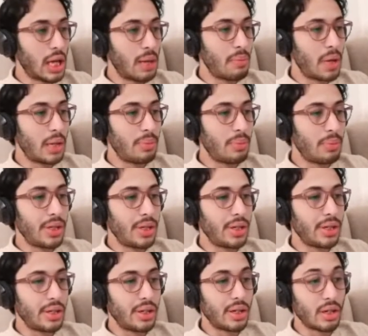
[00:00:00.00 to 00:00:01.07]

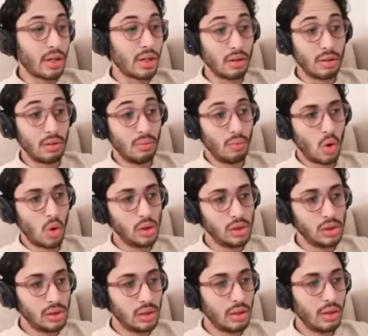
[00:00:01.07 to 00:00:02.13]
maybe more